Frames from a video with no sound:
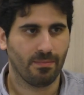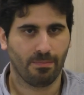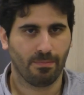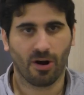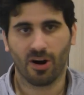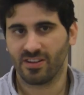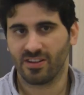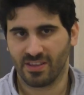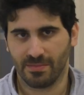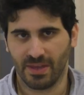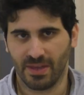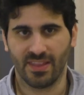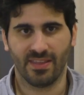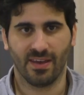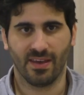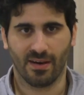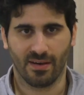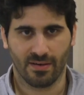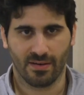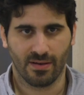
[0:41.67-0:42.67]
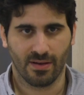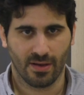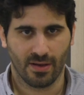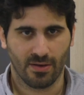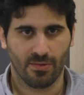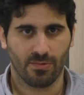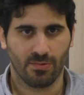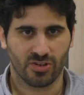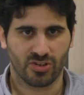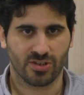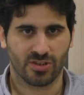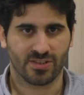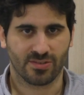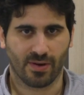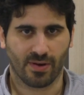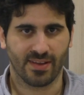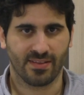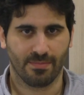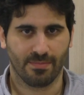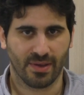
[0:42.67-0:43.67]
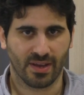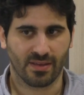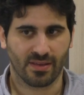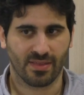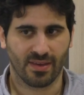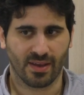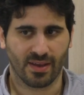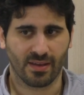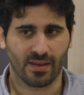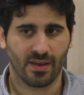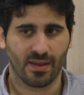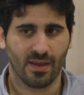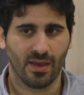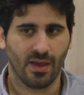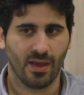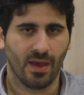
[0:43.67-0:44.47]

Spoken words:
party media, which is quite a big thing.